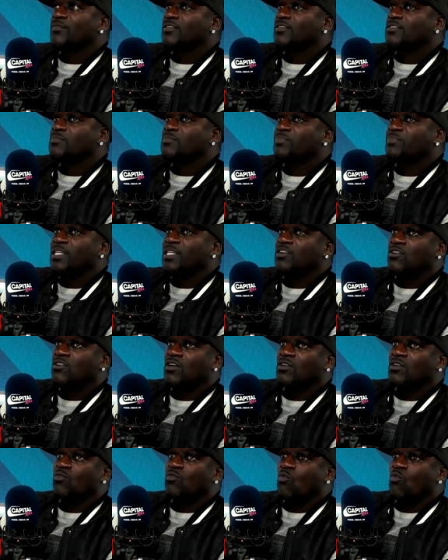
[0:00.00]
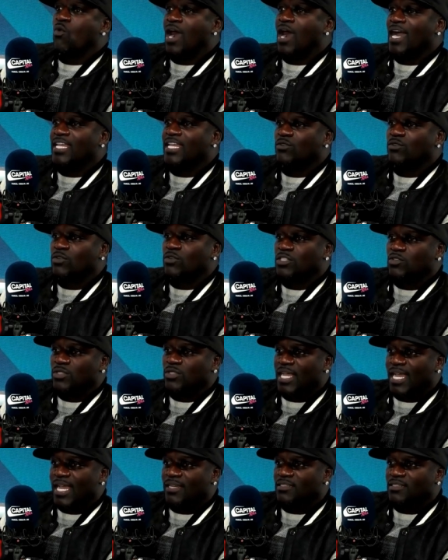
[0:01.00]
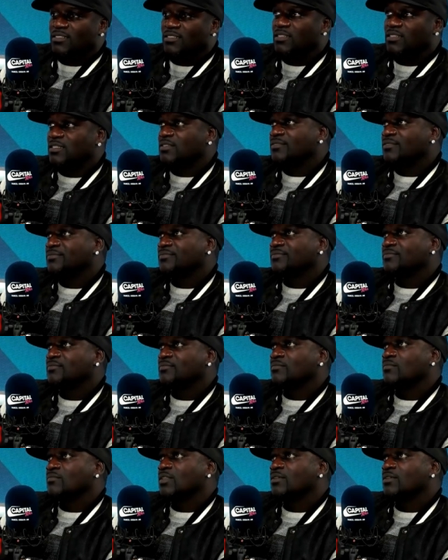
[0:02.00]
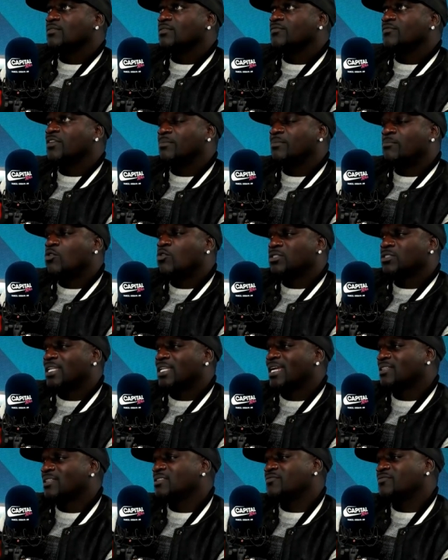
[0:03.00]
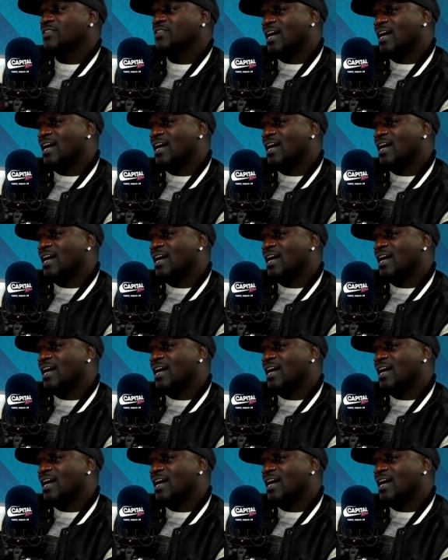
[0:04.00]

speak on why he would do that. but most likely it's for the